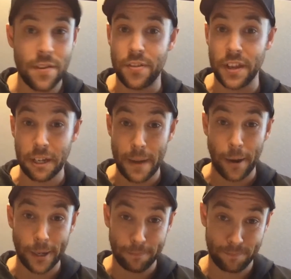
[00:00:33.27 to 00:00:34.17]
don't even
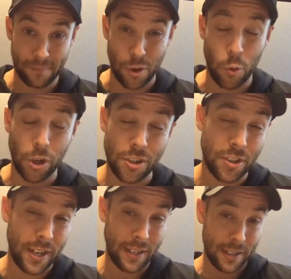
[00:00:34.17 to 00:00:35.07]
think about it. The
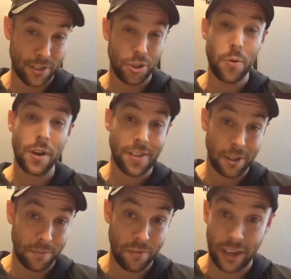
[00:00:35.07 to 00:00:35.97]
worst thing is
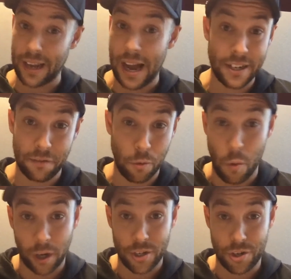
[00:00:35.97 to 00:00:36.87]
doing something that God
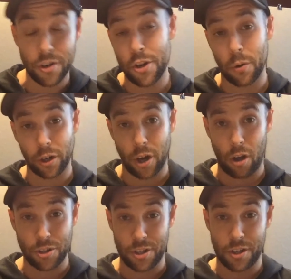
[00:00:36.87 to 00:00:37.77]
never wanted you to do or
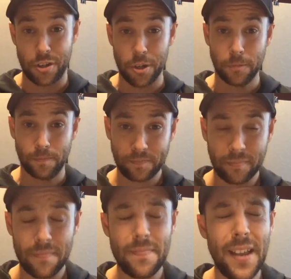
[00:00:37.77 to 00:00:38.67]
called you to do.
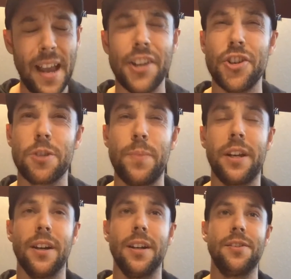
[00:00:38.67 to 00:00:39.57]
And just
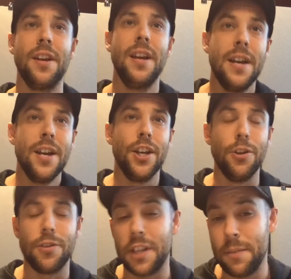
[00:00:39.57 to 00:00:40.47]
because
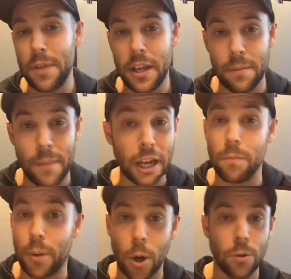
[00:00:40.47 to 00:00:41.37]
you see me
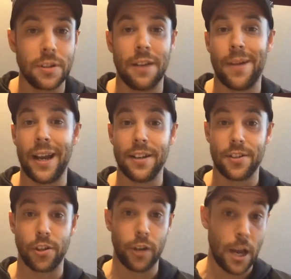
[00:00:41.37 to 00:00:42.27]
make a post on my
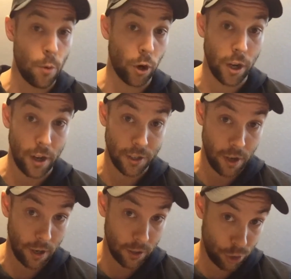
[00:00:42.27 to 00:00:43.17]
Instagram or a,
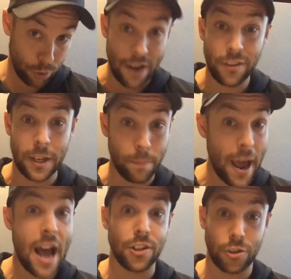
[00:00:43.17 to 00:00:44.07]
a, a traveling
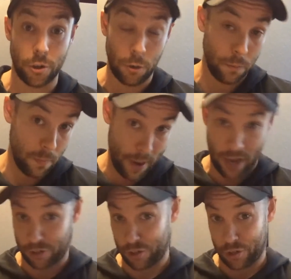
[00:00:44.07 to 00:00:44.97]
pastor who
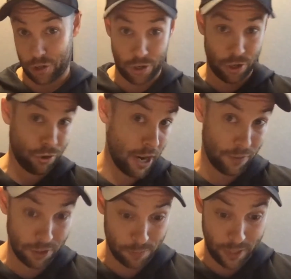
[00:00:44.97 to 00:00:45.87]
pastors a church and
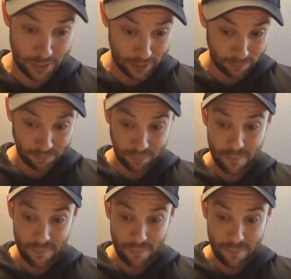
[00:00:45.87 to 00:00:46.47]
travel and speaks,